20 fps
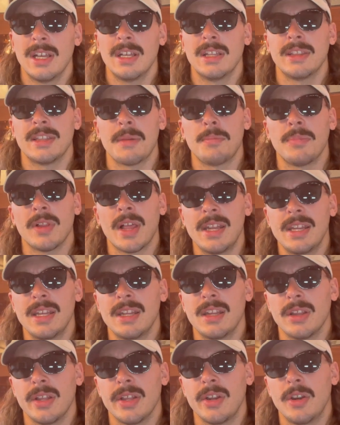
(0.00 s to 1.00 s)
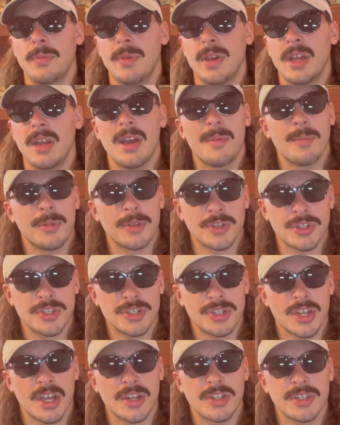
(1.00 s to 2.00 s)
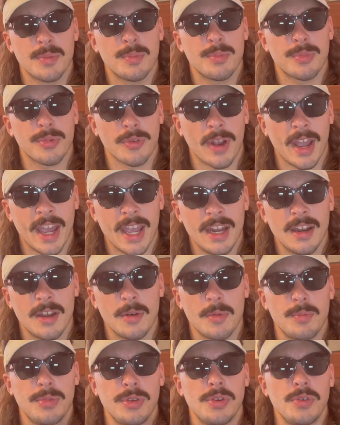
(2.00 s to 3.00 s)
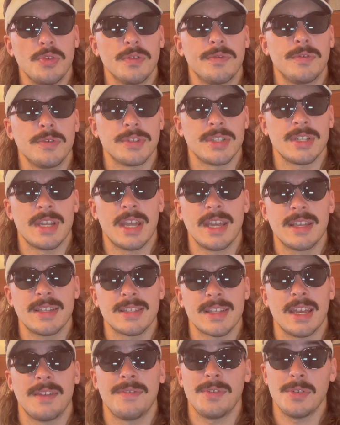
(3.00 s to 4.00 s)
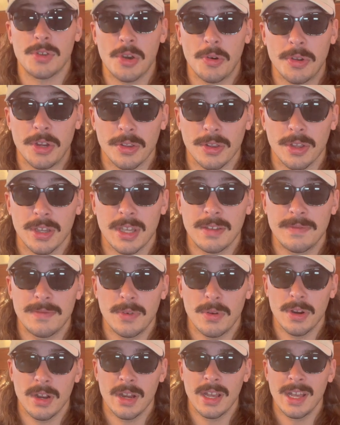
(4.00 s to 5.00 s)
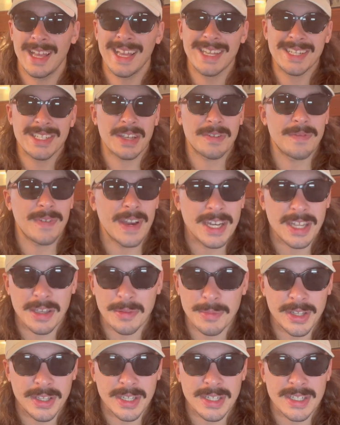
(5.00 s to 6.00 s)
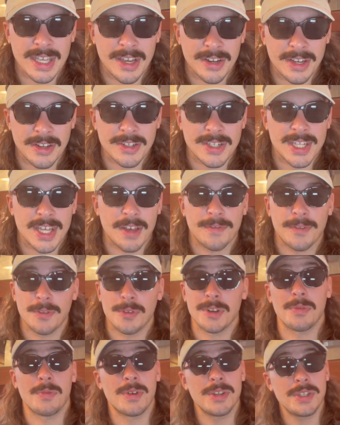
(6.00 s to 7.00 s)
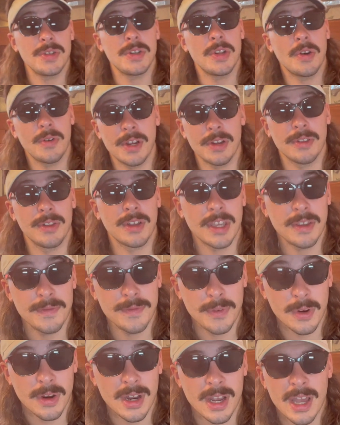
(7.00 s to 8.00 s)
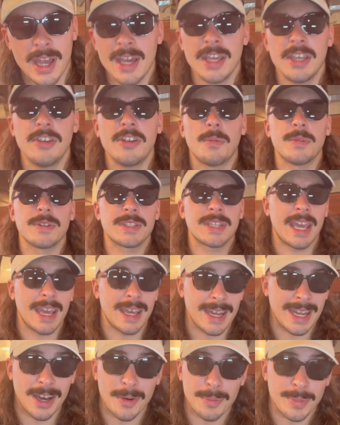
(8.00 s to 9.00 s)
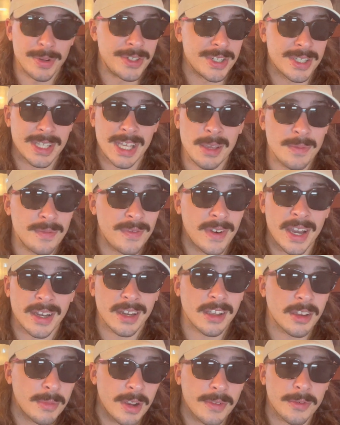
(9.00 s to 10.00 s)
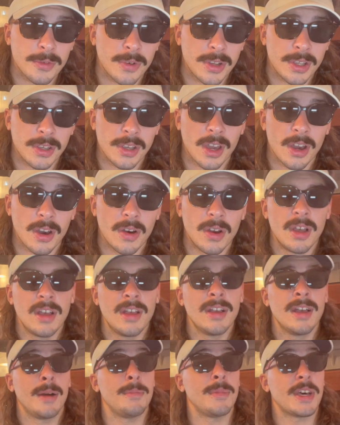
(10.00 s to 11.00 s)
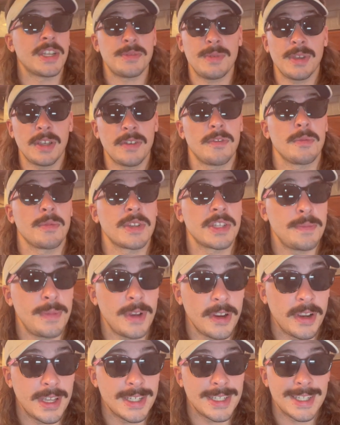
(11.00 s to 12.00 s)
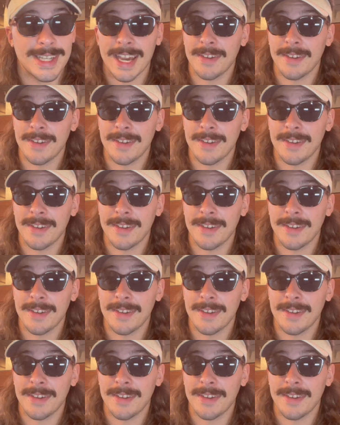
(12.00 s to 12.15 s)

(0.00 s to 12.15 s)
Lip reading: They blend in a little bit, but they're such bright, beautiful snakes that if you know what you're looking for, it's like finding chameleons down here in South Florida. Once you know what you're looking for, you almost can't help but just keep finding them everywhere you go. I'm not speaking from experience.